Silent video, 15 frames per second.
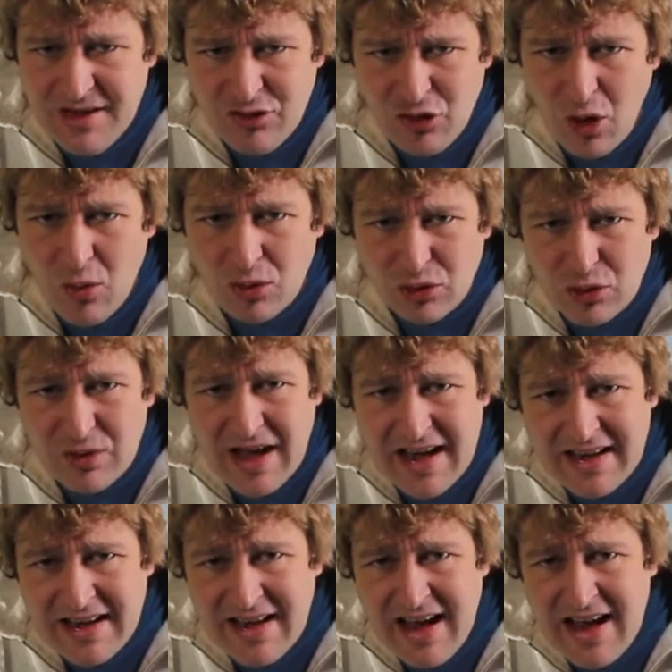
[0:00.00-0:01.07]
don't do
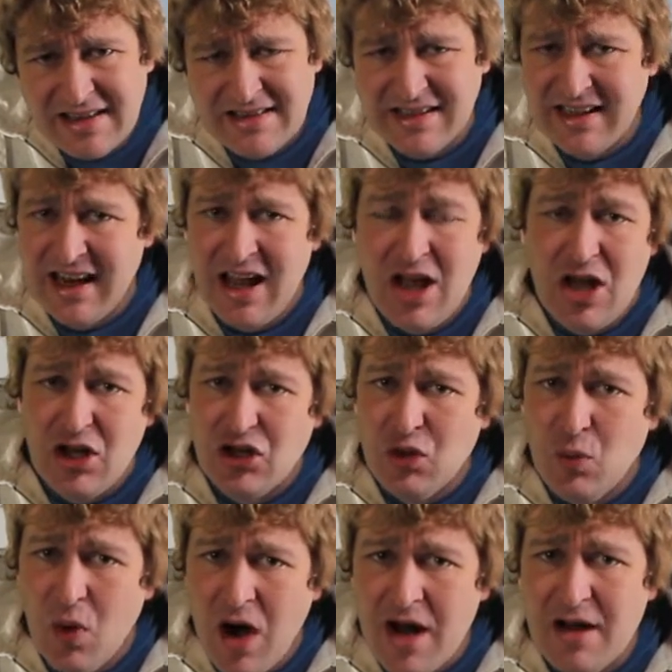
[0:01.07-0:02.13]
that in acting. You
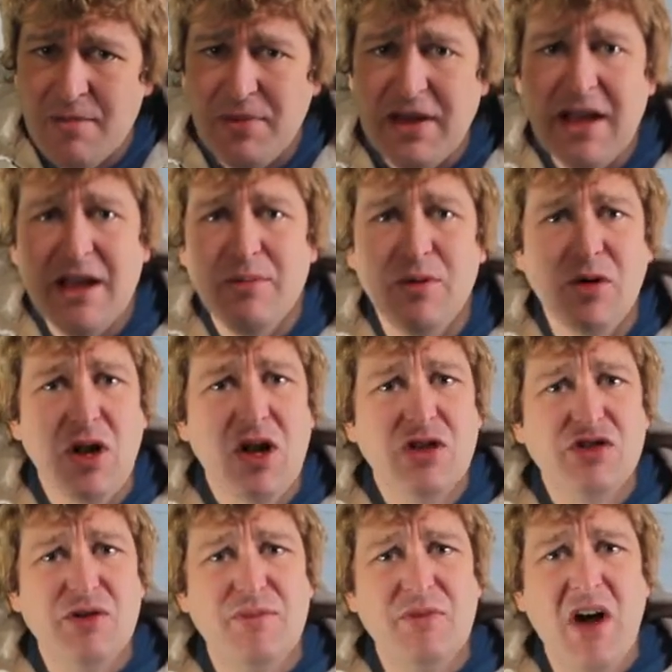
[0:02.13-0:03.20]
want to be able
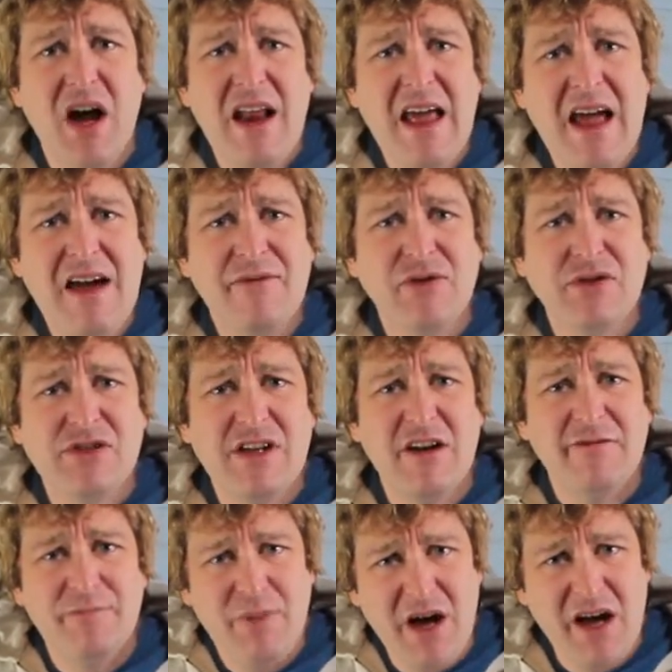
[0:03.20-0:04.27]
to not have
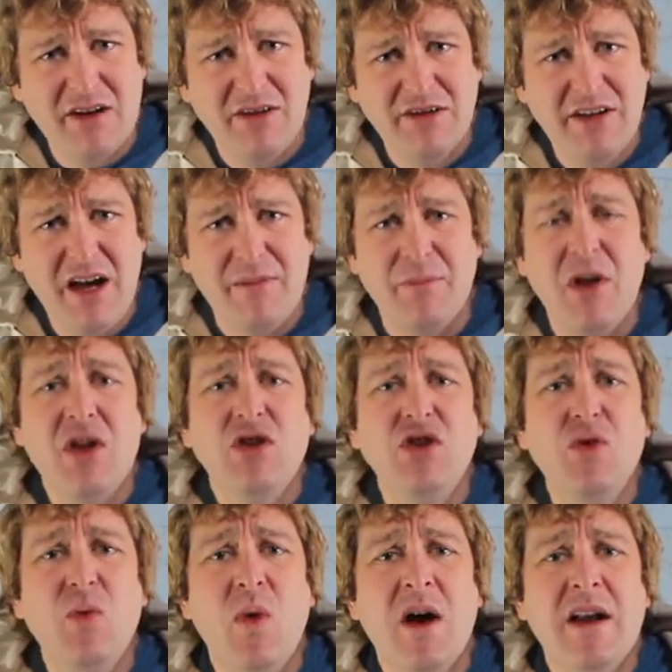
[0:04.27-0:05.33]
yourself bottled up.
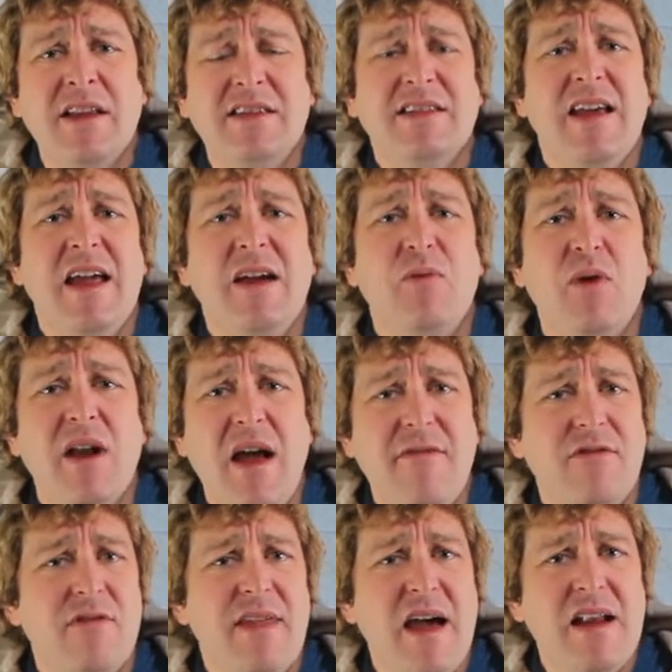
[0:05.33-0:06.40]
You want to take
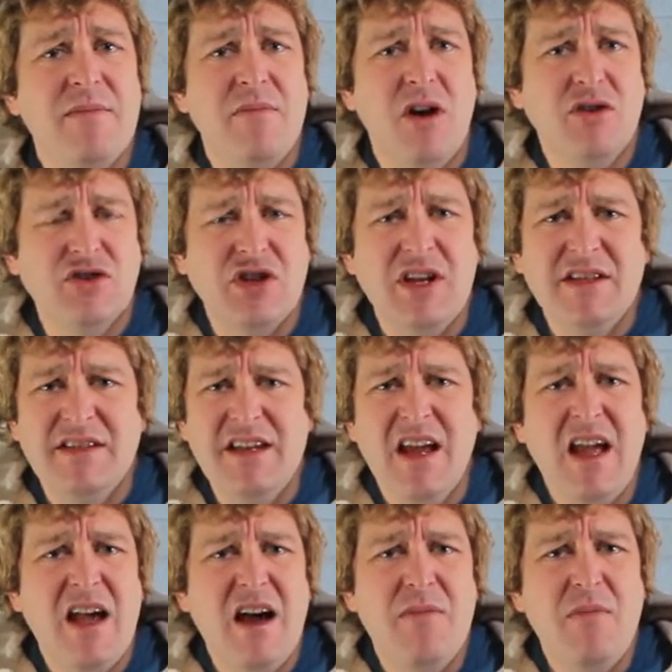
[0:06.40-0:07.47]
whatever that emotion. See,
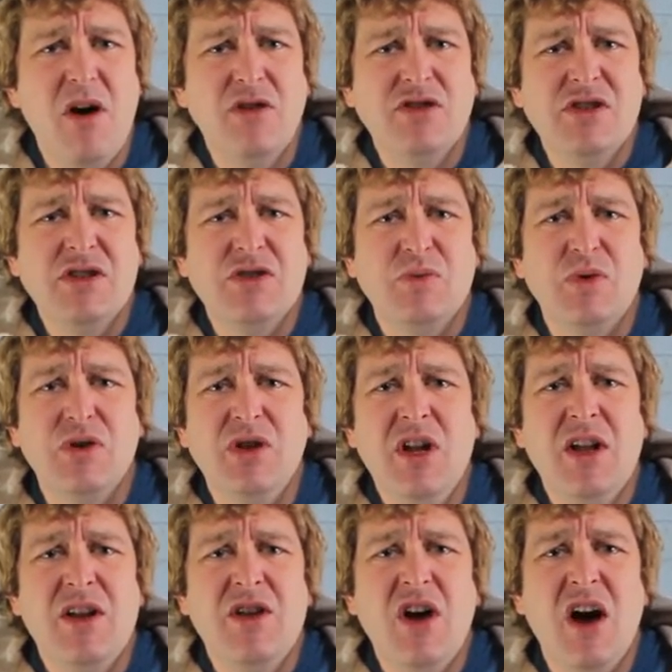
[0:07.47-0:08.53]
emotions will
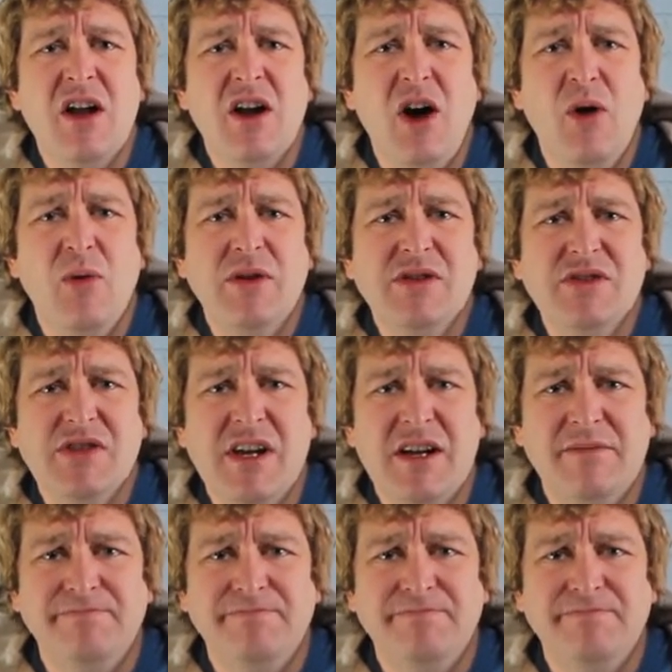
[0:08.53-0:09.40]
not always...